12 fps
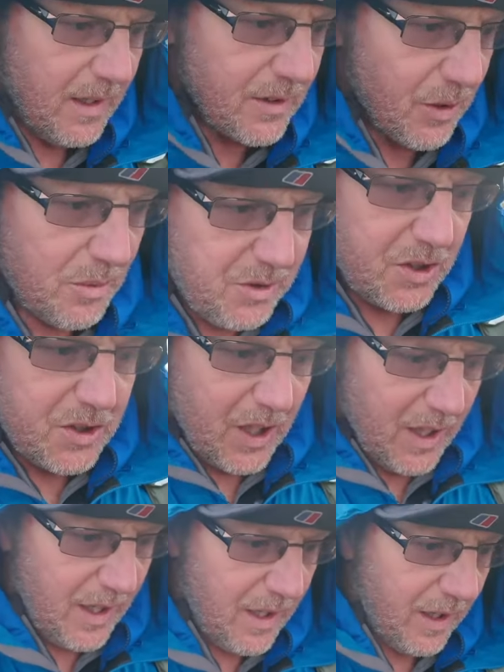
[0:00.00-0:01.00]
So I'm just
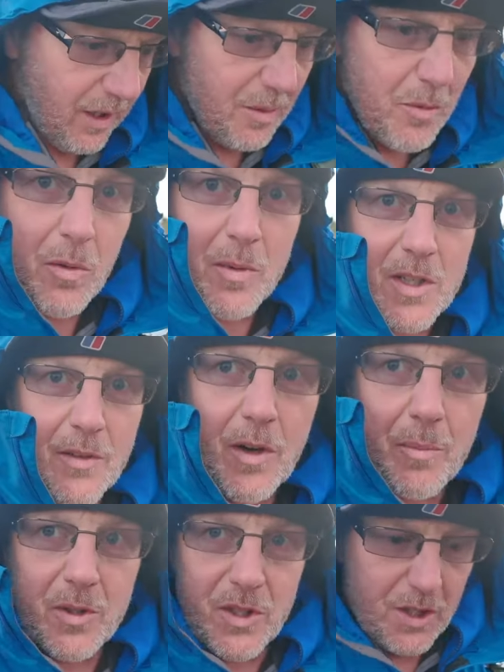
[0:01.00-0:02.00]
gonna move myself in
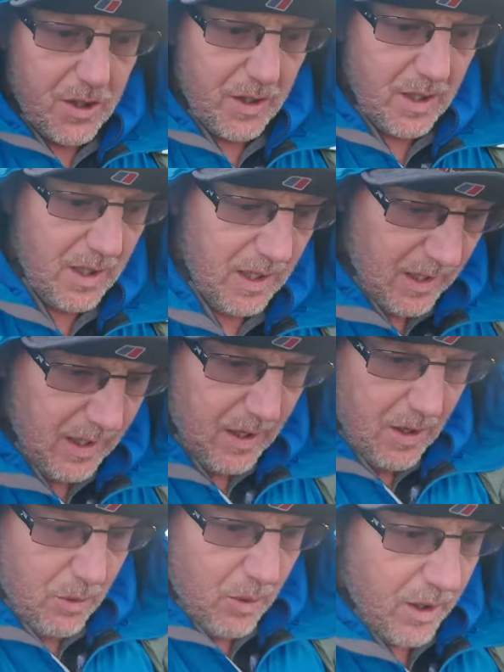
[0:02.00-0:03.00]
a position
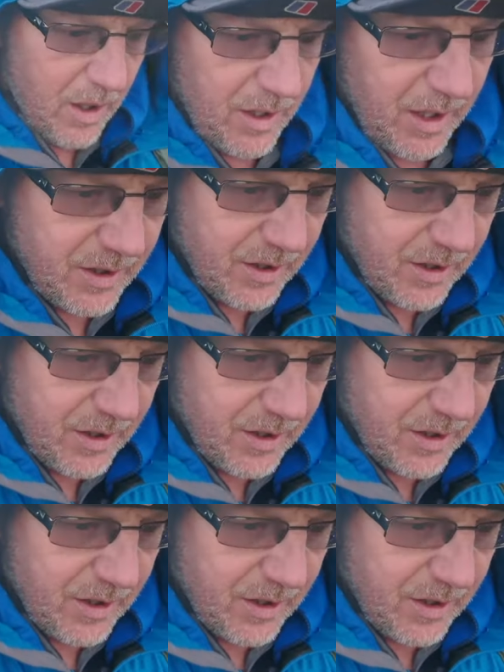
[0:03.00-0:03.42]
where I can